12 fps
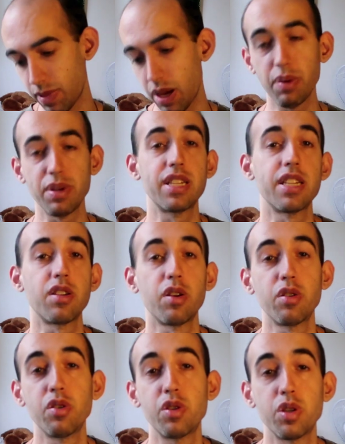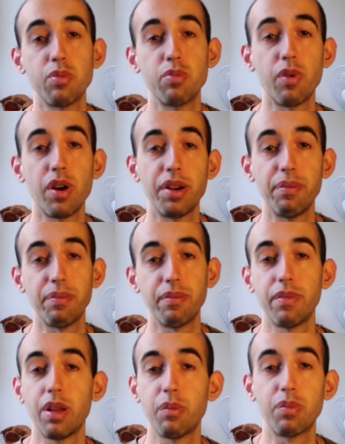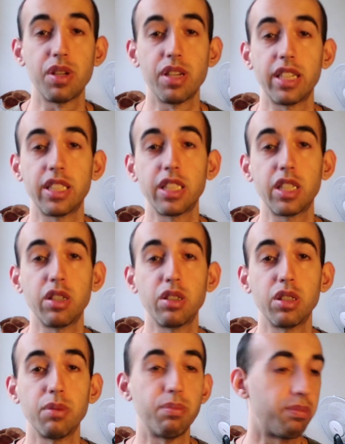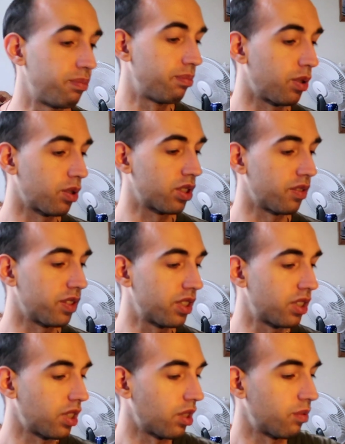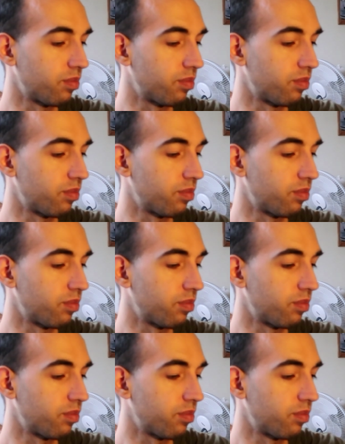It was just on YouTube Red. It didn't actually go to the box office, so